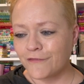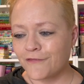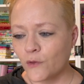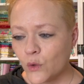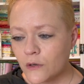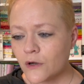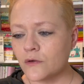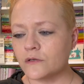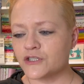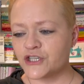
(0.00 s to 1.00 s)

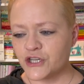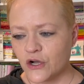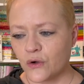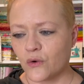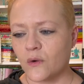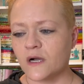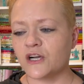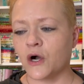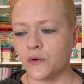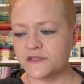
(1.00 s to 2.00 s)
Floral Show
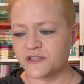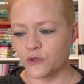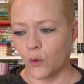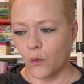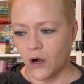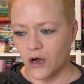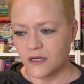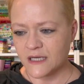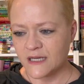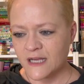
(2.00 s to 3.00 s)
Coastal
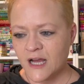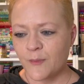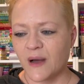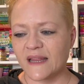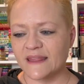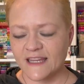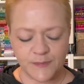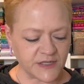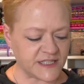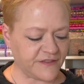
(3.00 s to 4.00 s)
Walk by
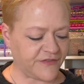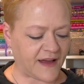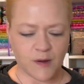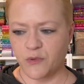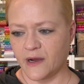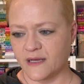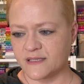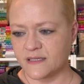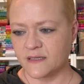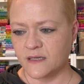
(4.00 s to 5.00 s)
Liberty
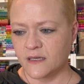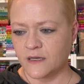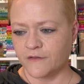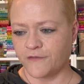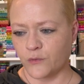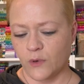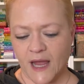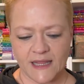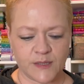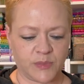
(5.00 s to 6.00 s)
Fabrics for
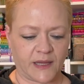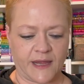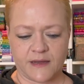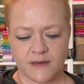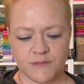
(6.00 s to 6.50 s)
Riley Blake.